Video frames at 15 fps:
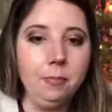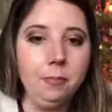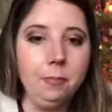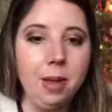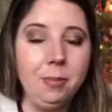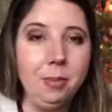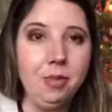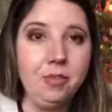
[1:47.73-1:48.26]

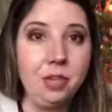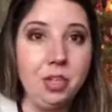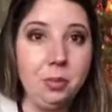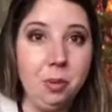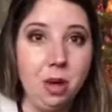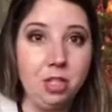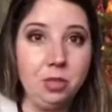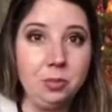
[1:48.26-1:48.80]
my Perfectly
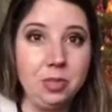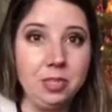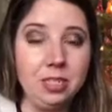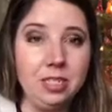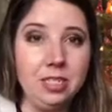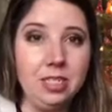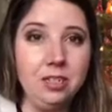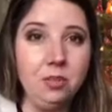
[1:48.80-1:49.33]
Posh
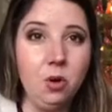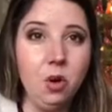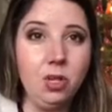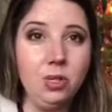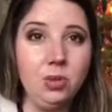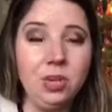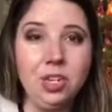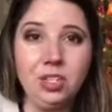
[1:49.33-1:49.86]
business. Of
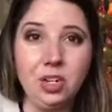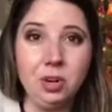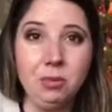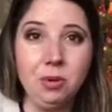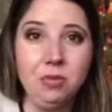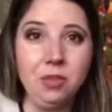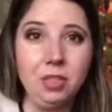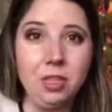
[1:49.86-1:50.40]
course, when I started
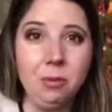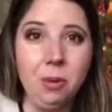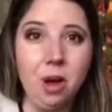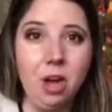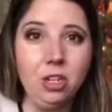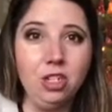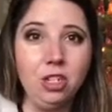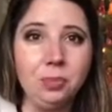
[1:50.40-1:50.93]
Perfectly
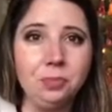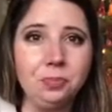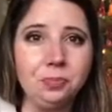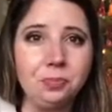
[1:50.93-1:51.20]
Posh,